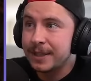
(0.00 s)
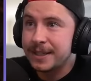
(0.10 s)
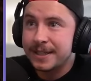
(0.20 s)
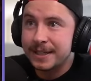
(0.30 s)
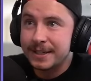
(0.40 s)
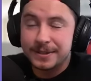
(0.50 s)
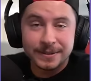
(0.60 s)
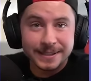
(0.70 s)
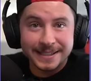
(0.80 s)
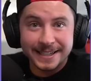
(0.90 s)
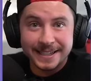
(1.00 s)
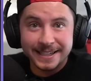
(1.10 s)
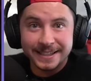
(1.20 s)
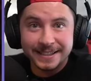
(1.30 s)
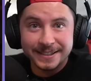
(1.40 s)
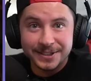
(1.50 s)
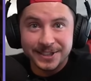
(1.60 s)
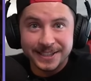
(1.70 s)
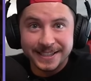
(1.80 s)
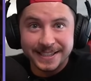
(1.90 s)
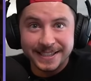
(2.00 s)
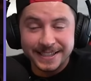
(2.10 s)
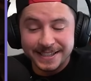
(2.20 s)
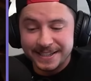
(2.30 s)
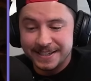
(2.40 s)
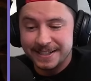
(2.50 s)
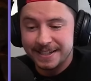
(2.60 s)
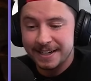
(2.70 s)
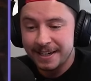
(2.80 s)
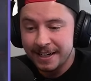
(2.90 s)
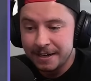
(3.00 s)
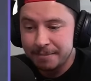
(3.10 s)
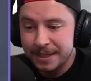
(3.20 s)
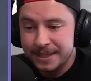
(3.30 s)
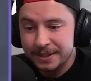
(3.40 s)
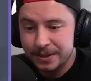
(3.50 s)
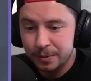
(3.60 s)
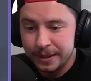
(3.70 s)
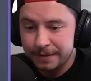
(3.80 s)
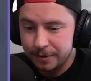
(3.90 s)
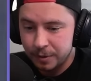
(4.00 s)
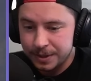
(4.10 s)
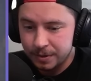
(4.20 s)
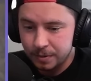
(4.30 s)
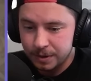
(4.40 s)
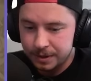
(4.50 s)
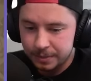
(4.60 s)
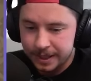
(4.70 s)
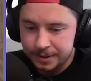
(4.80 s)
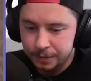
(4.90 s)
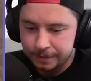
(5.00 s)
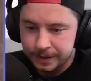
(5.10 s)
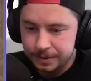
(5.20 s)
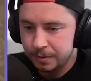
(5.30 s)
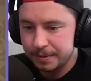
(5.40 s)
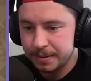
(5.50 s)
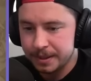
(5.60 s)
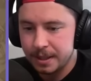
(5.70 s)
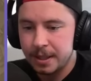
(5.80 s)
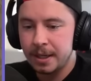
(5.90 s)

single day. Jeez. But it's still a win for Wizard World because we had two fails. Rip us.